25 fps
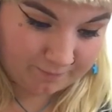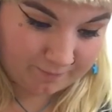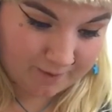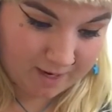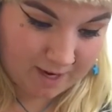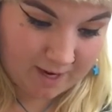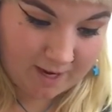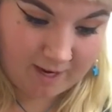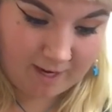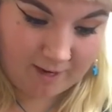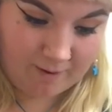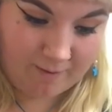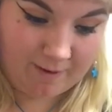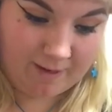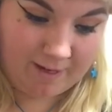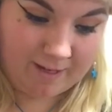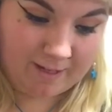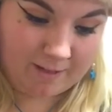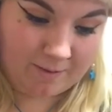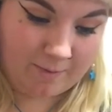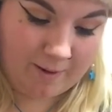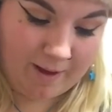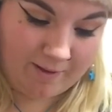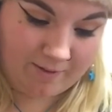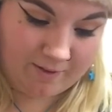
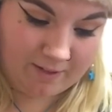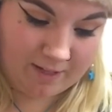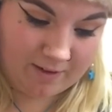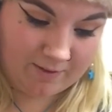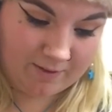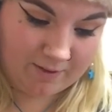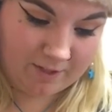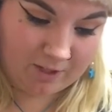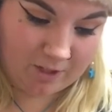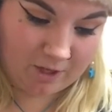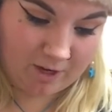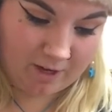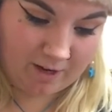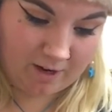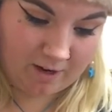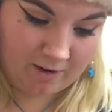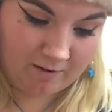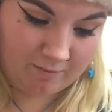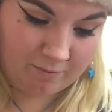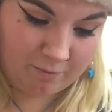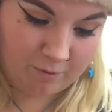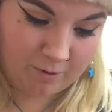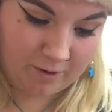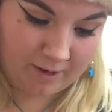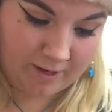Anyways, we have to have a starting
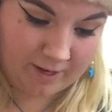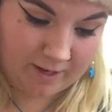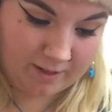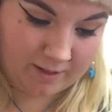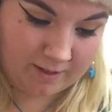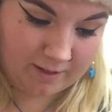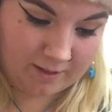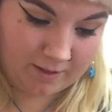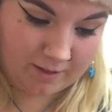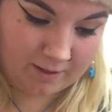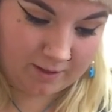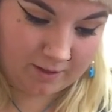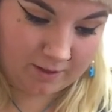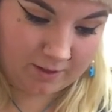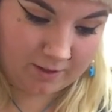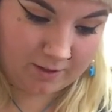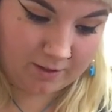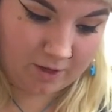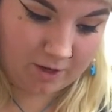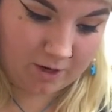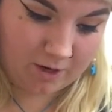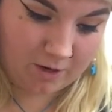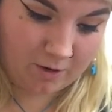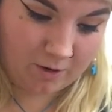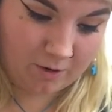off point.
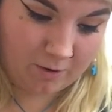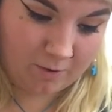So